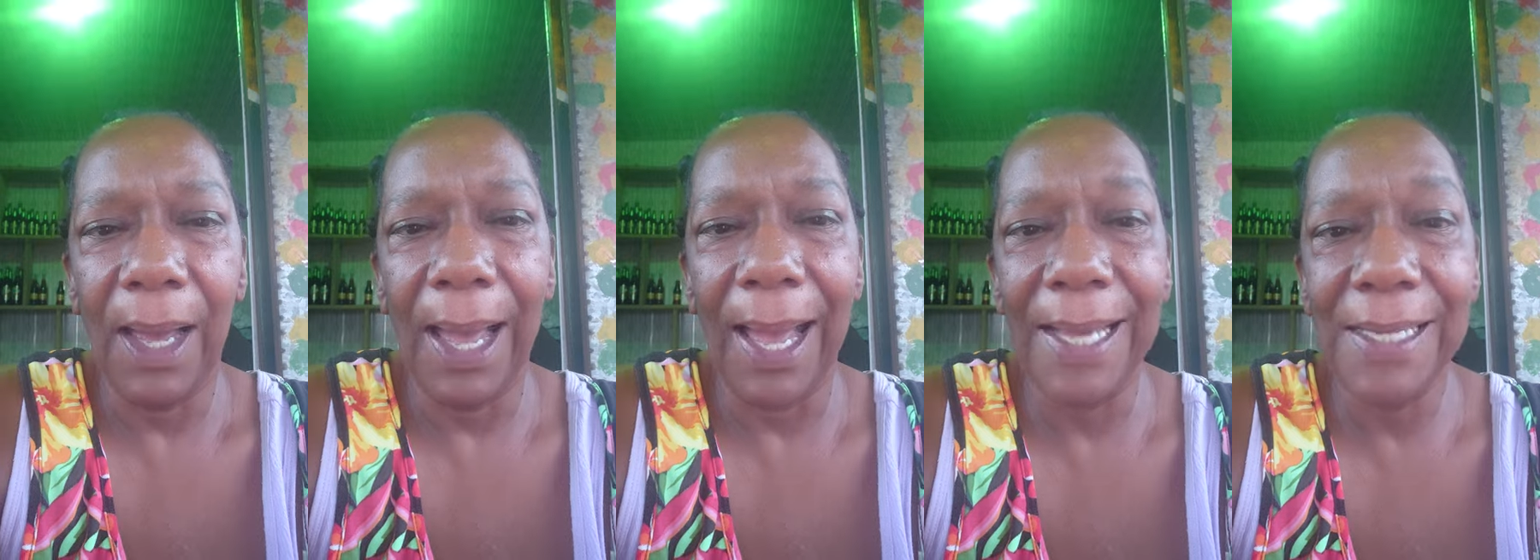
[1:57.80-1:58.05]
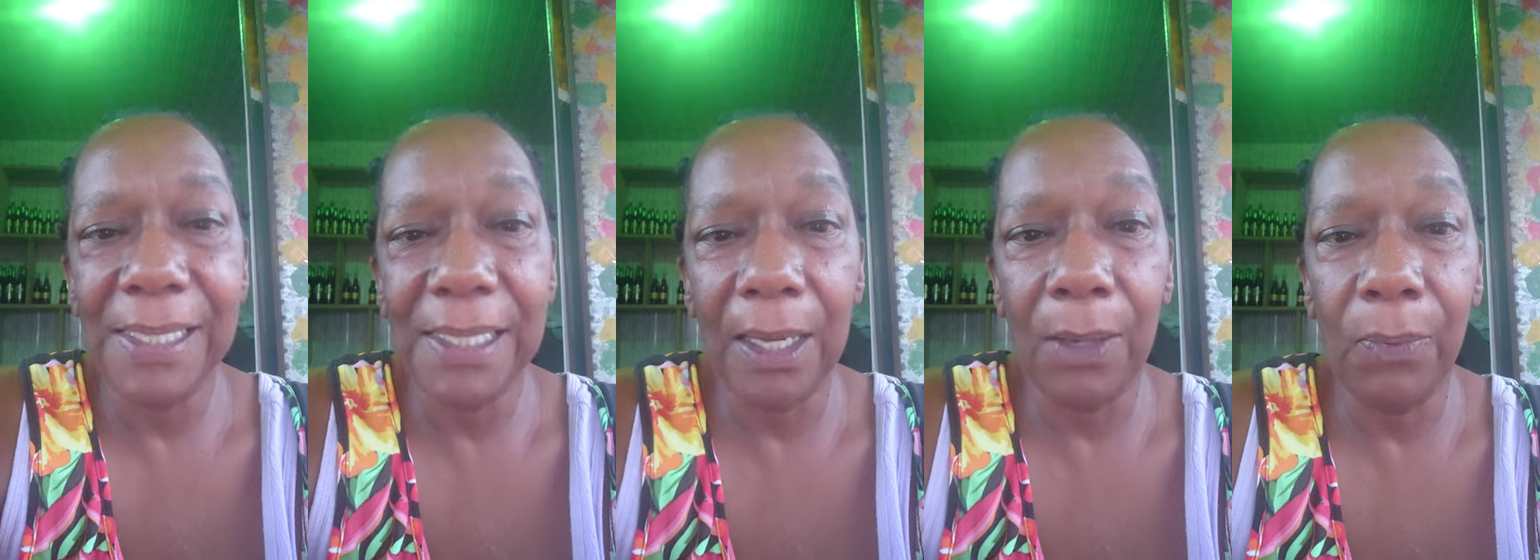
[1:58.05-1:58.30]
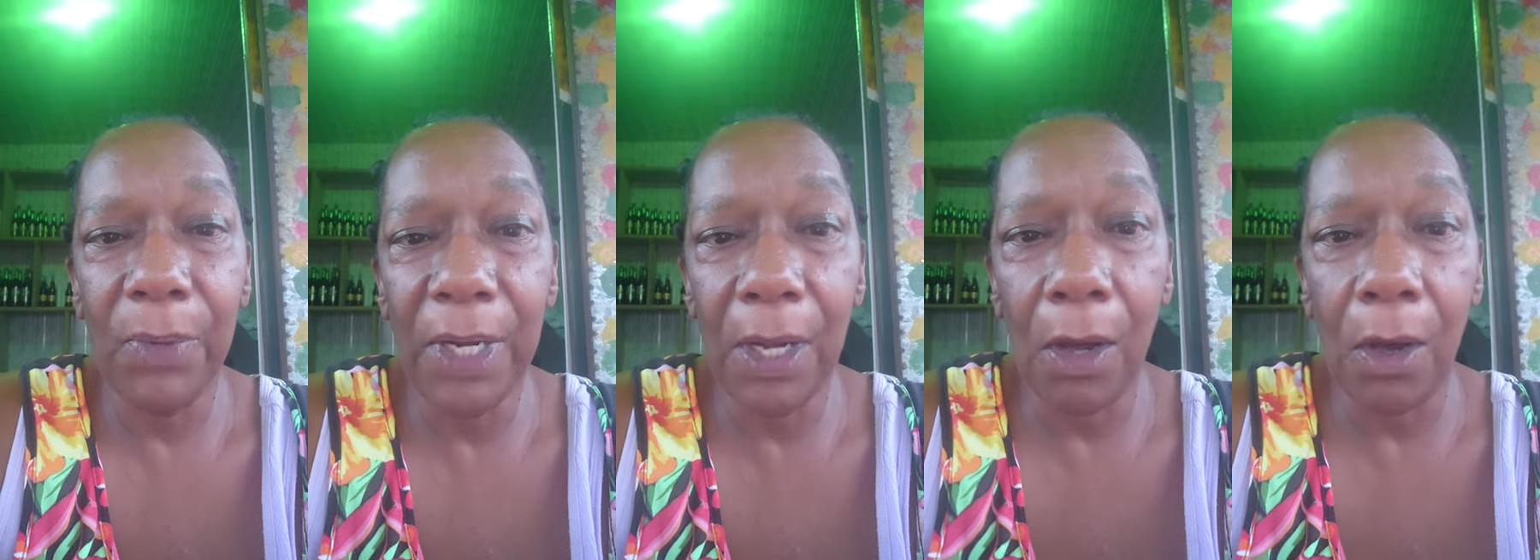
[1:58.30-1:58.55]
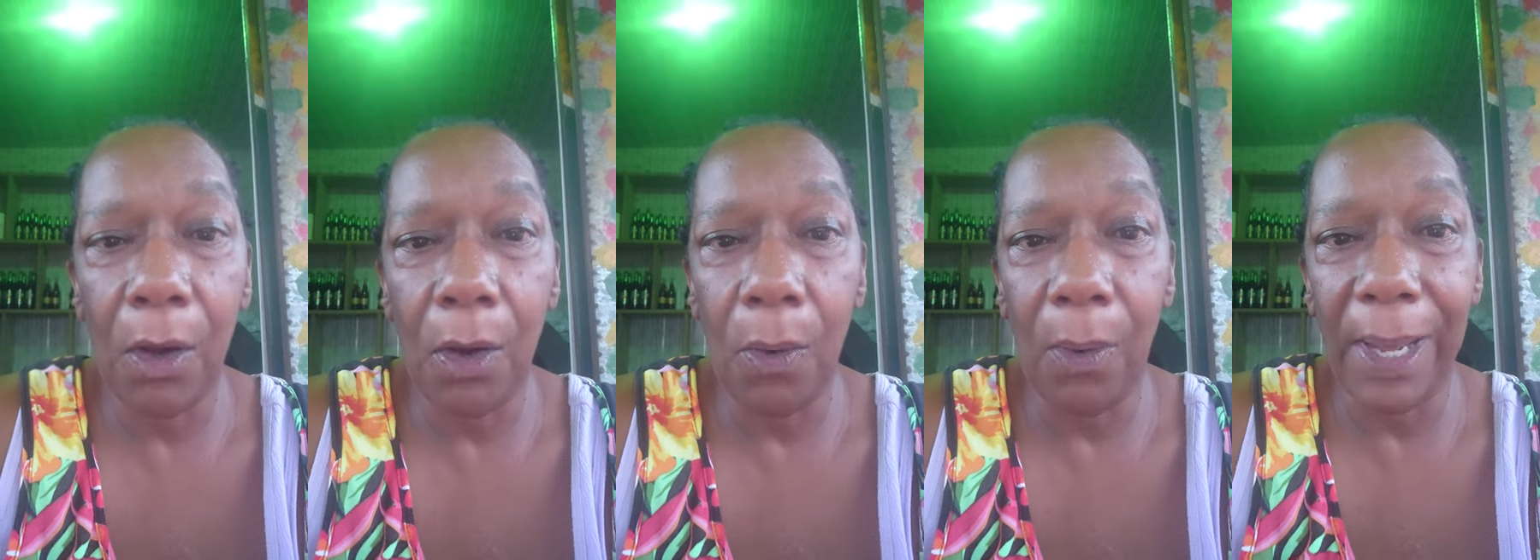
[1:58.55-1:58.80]
I said,
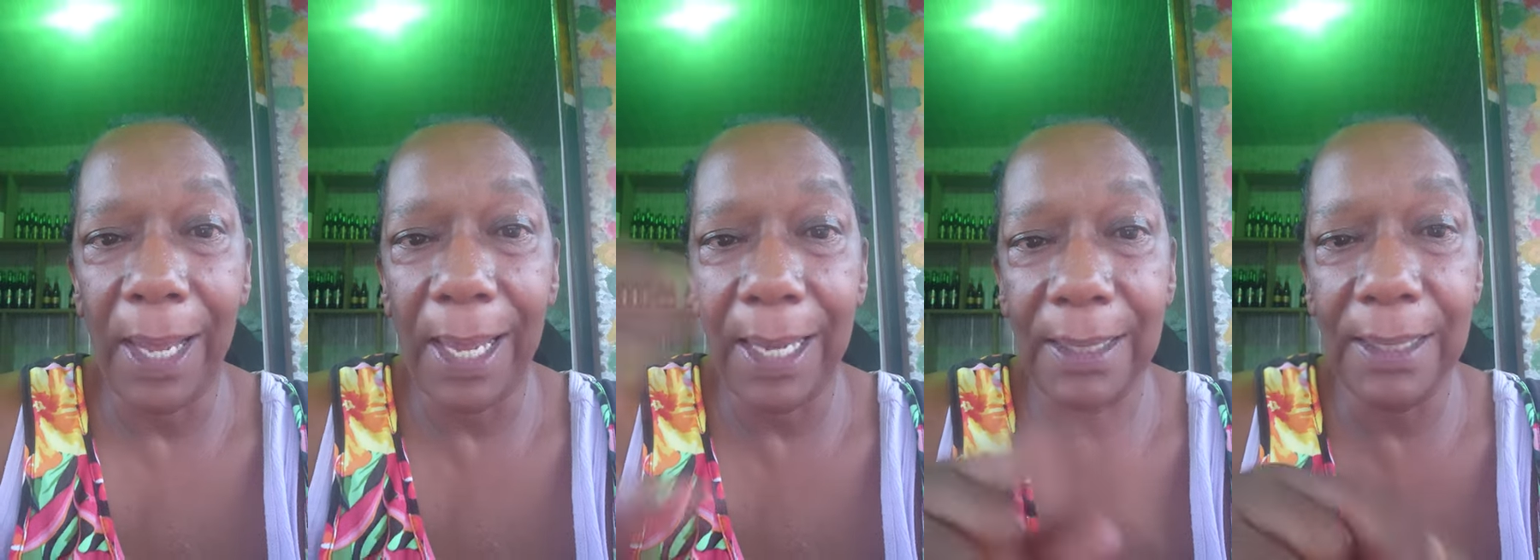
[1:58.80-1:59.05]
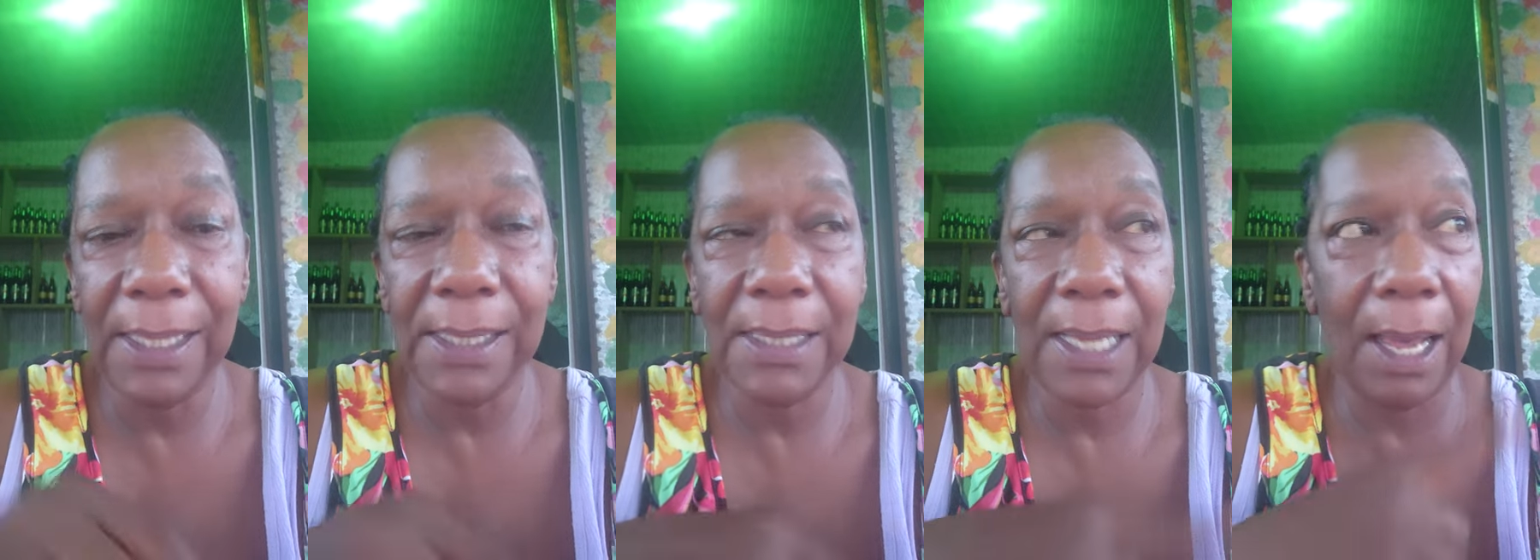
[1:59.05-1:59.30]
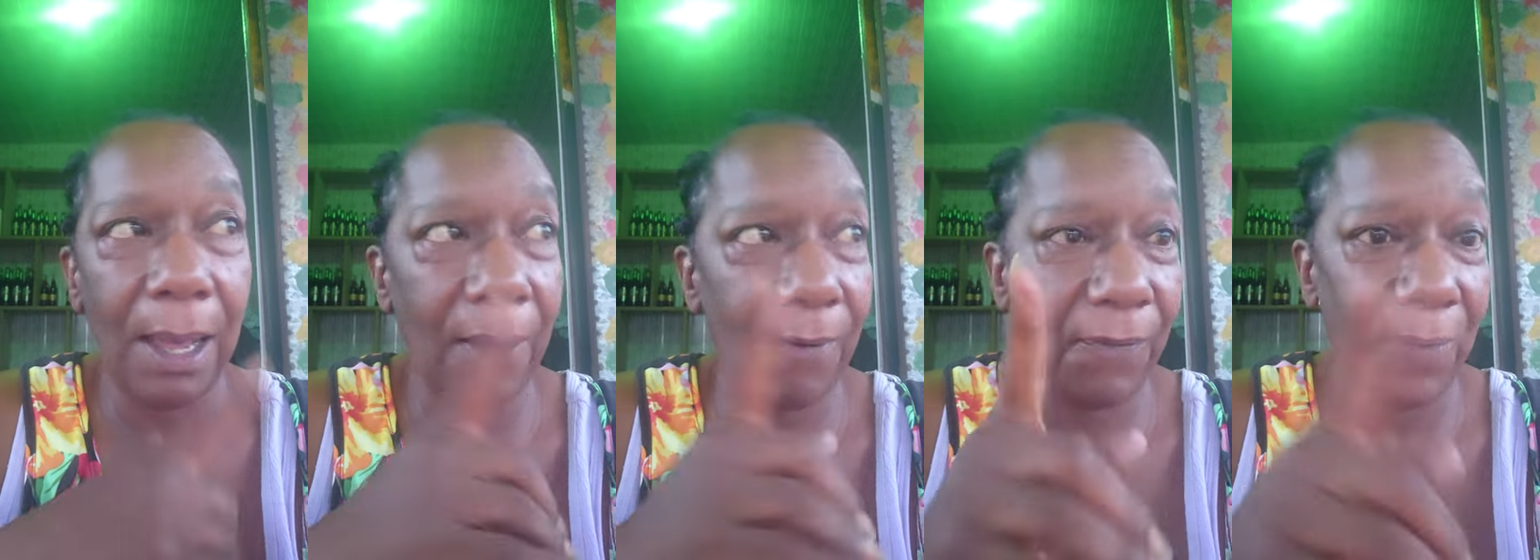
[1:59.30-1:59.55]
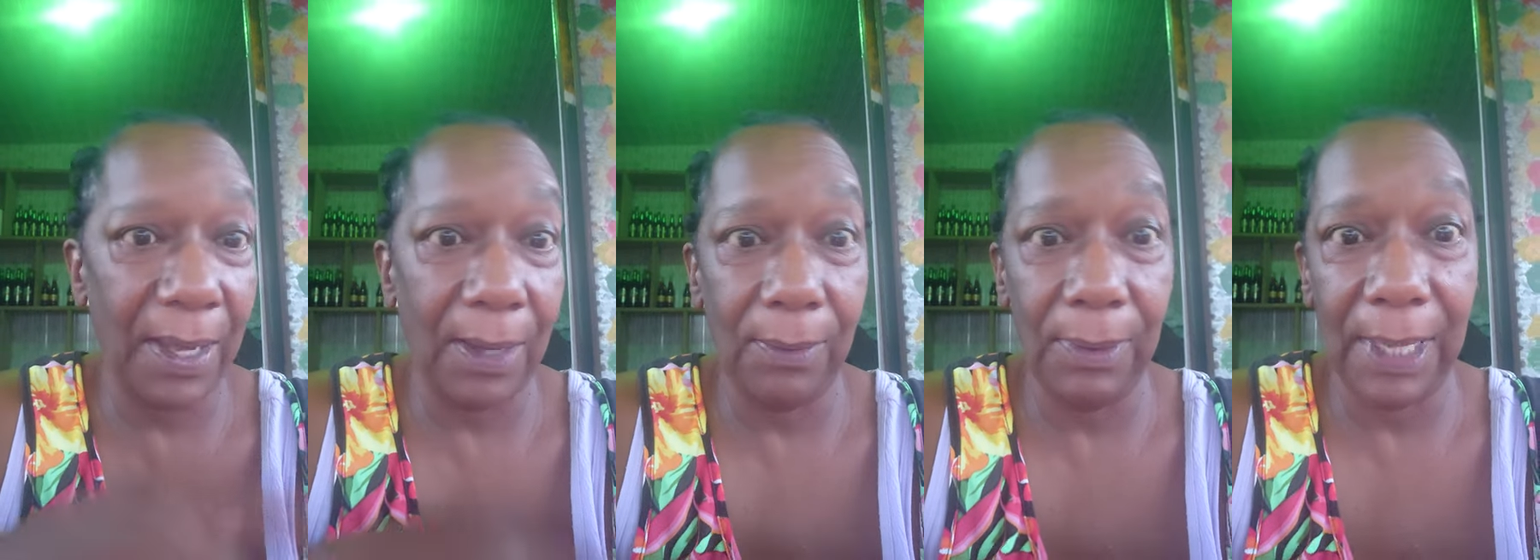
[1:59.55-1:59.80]
this is how
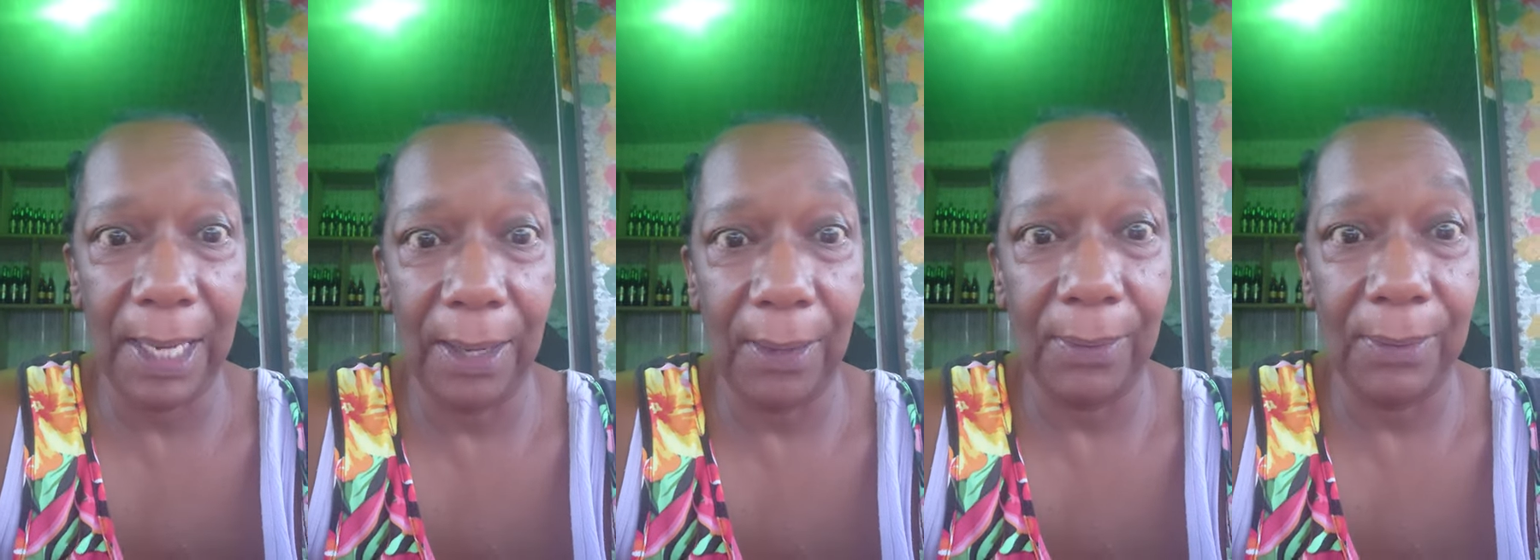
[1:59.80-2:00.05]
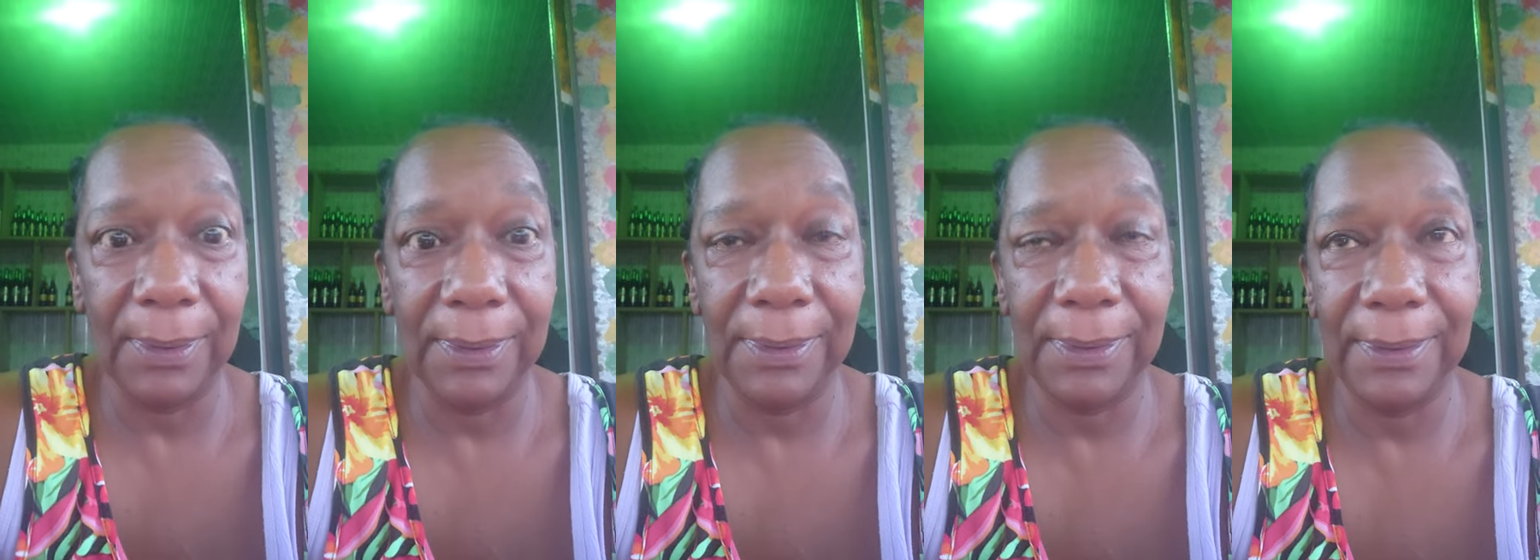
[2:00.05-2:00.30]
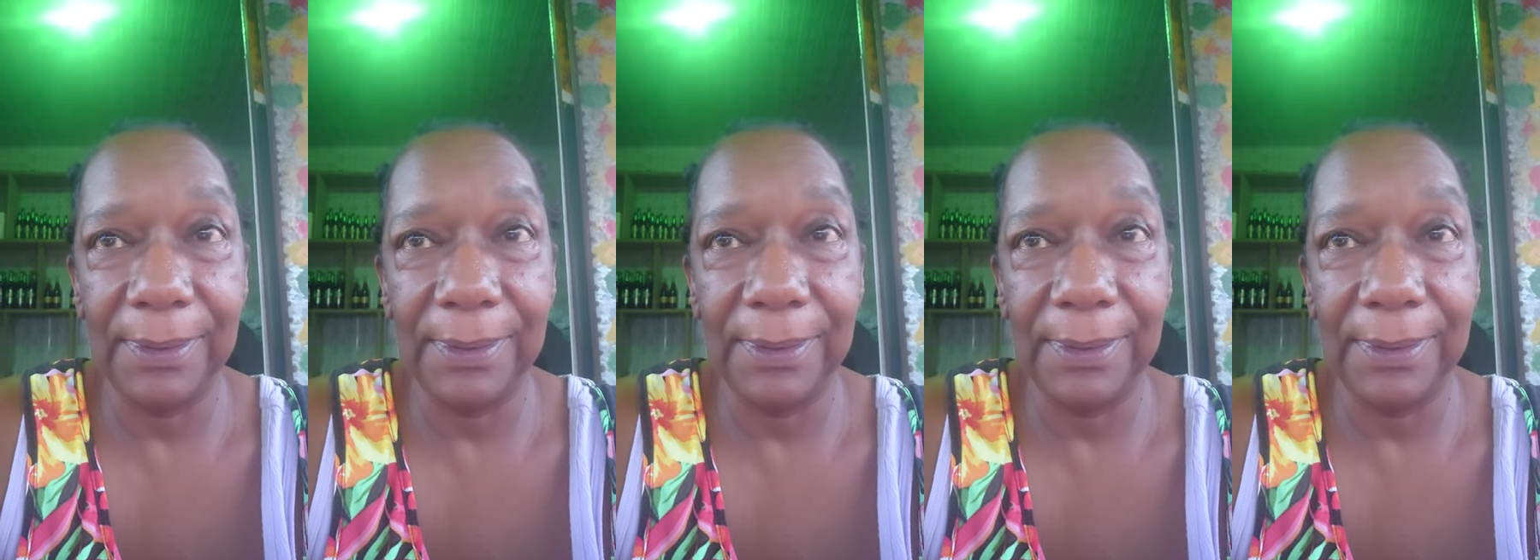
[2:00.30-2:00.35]
I found out